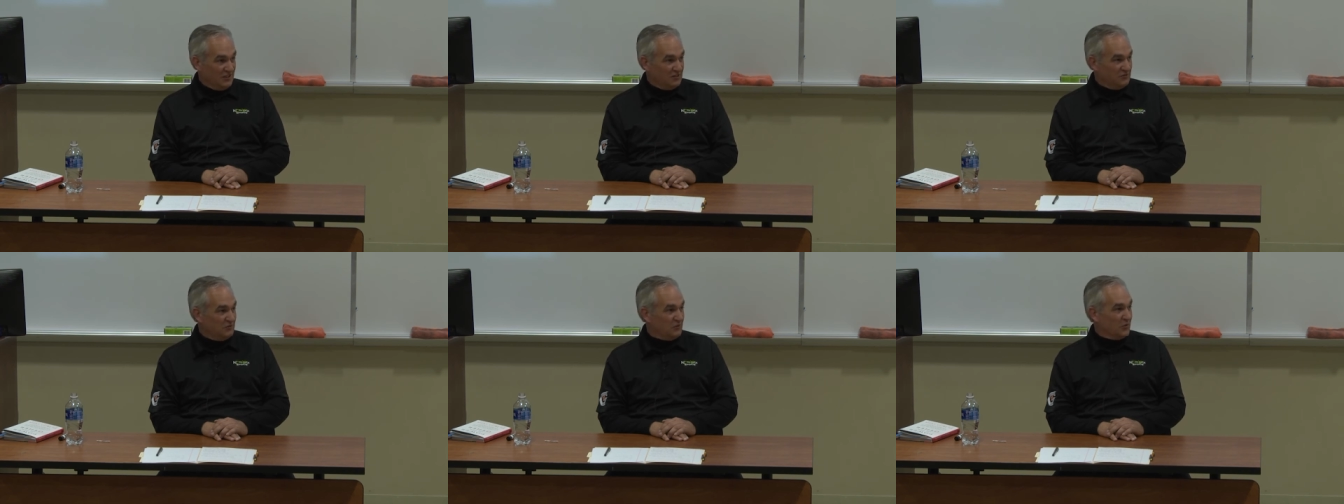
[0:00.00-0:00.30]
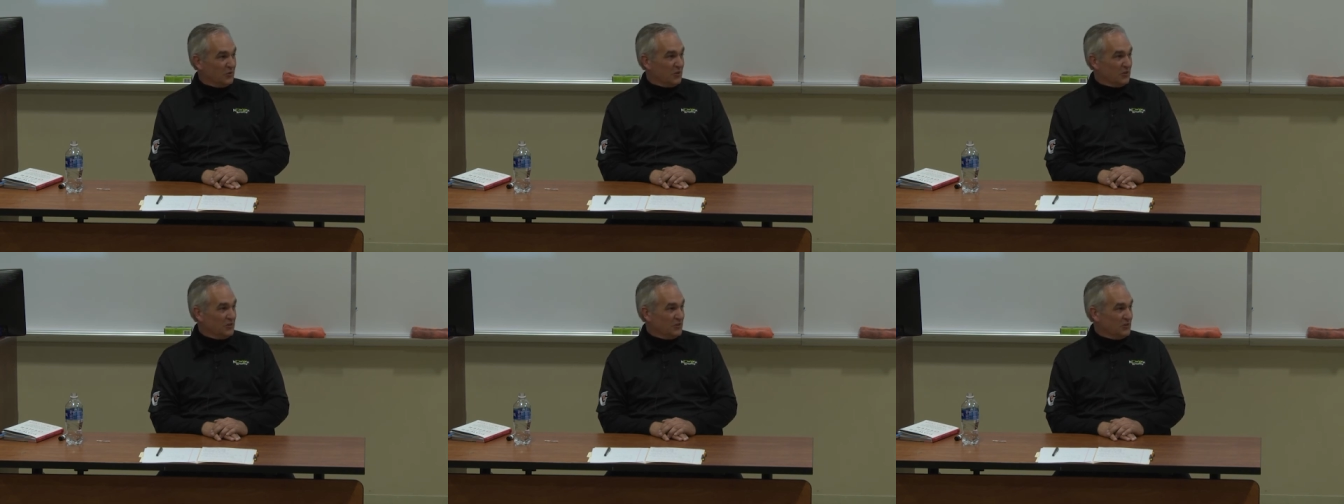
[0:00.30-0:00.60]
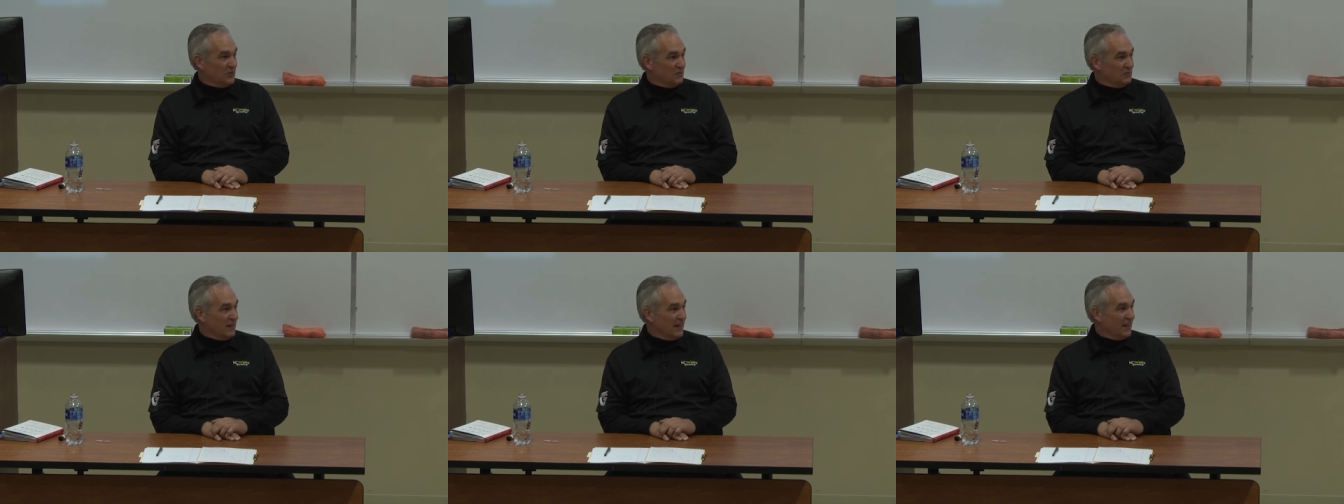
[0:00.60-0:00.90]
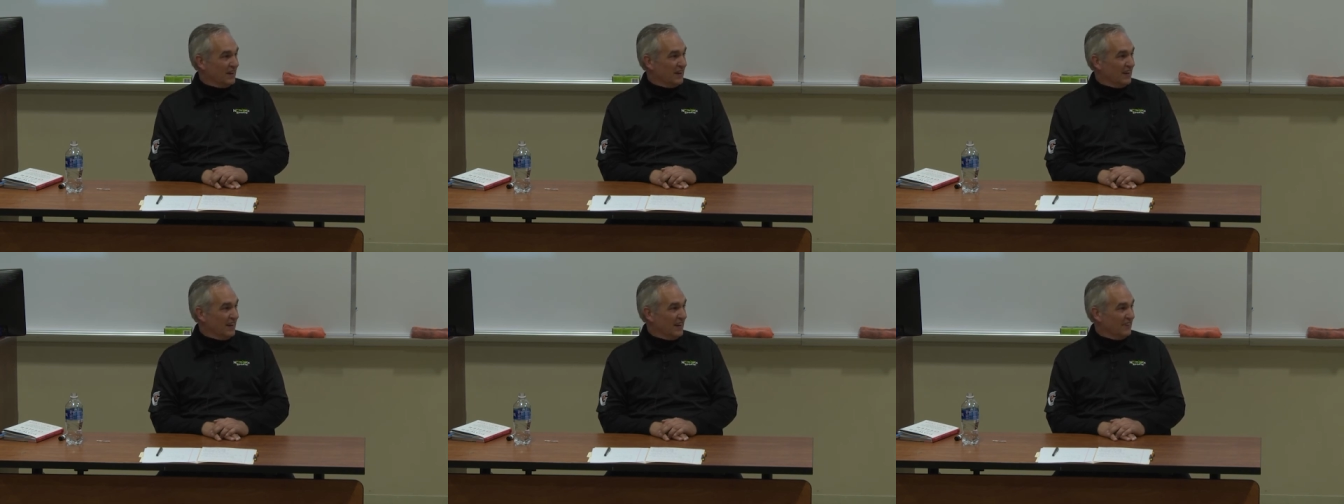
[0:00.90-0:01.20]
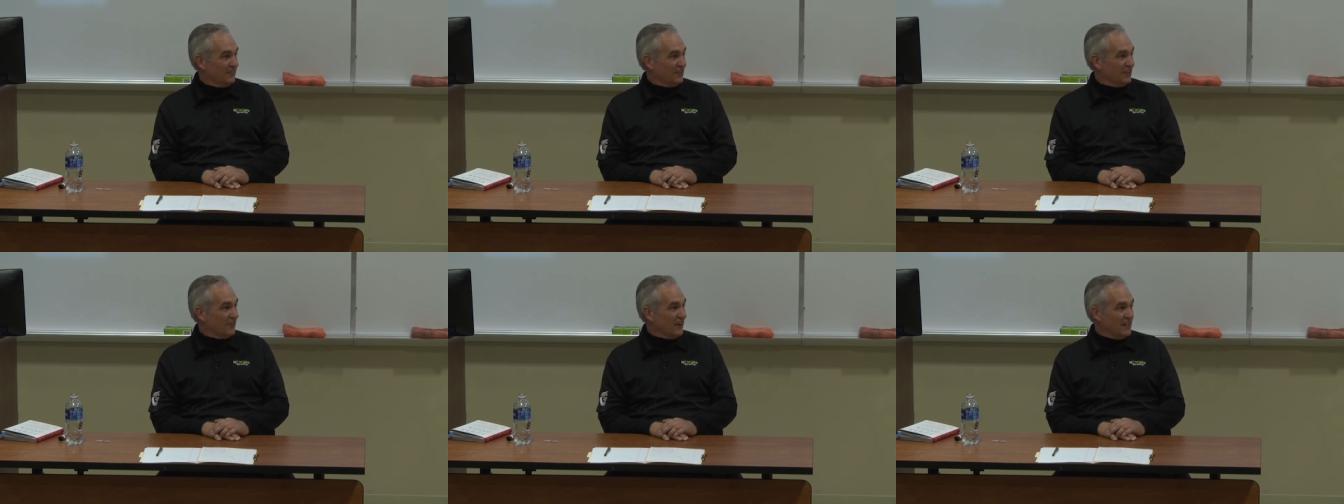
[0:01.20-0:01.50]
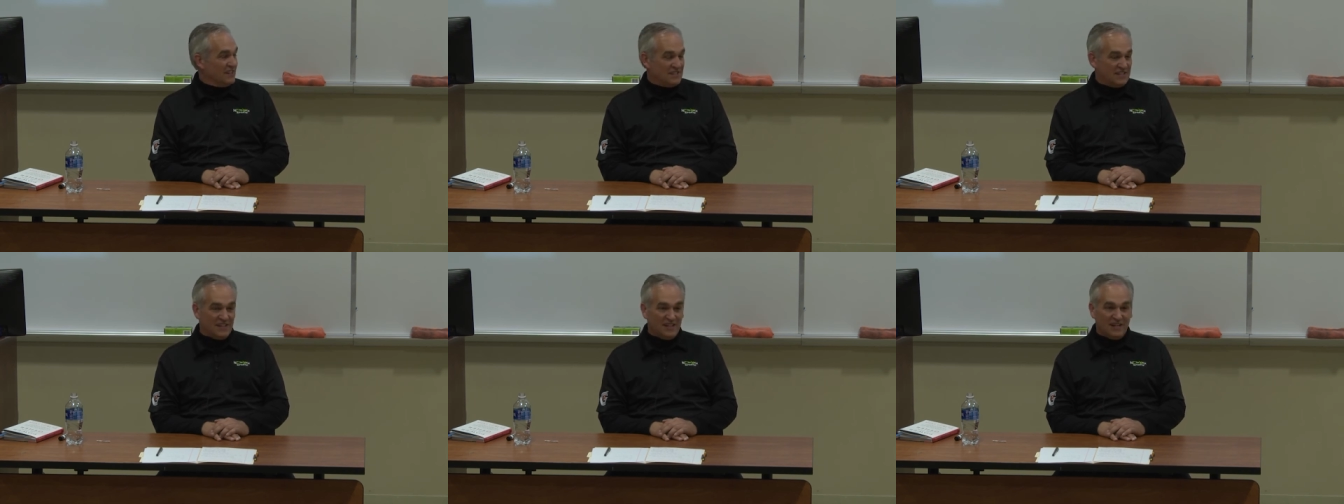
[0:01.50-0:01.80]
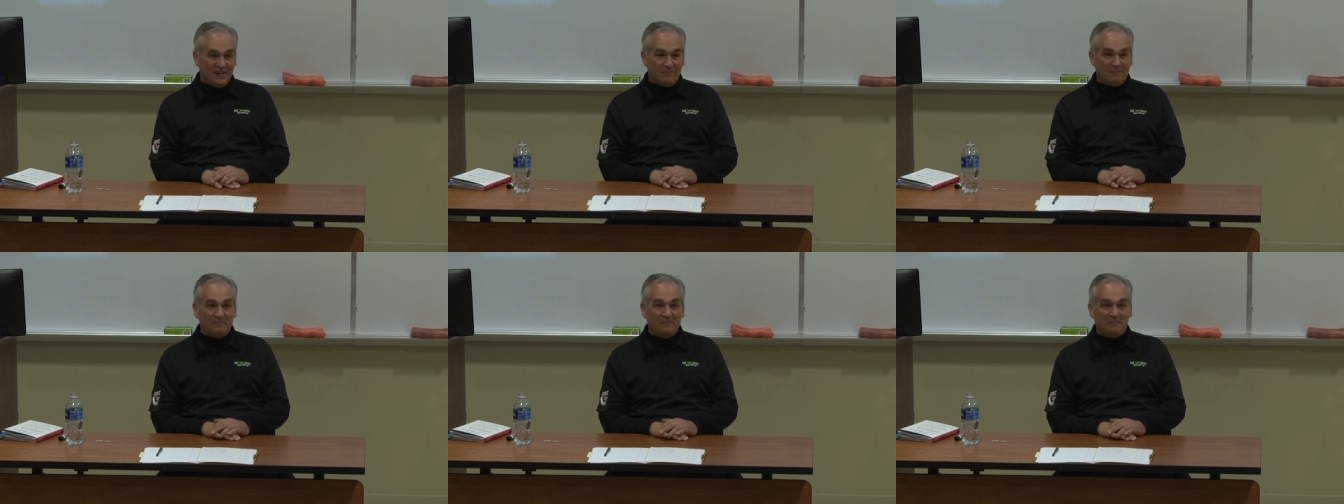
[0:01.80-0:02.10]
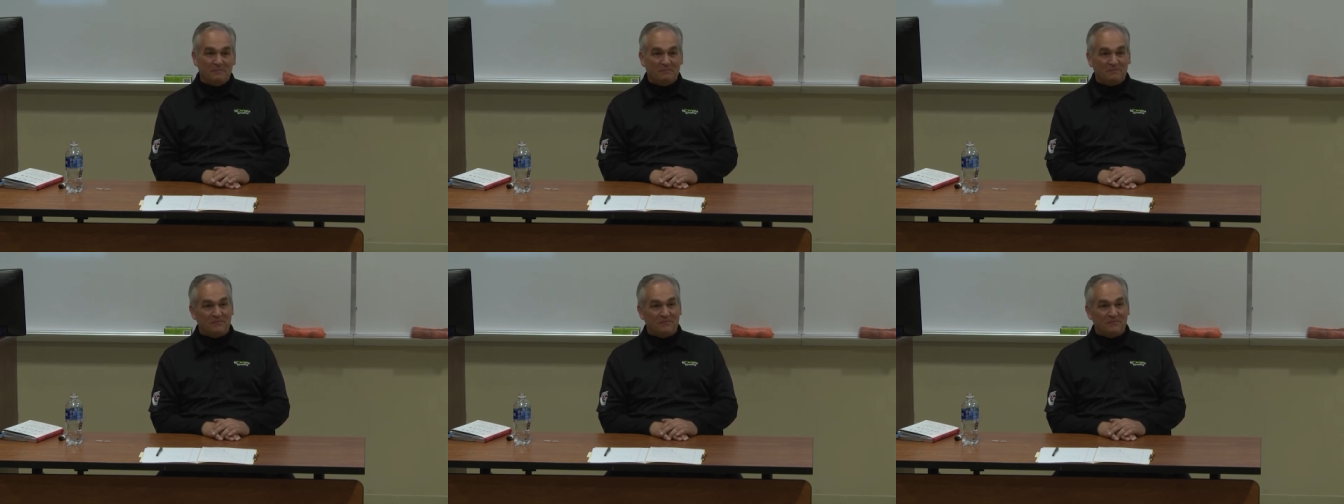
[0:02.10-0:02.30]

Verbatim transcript: fortitude, man. I have a great team.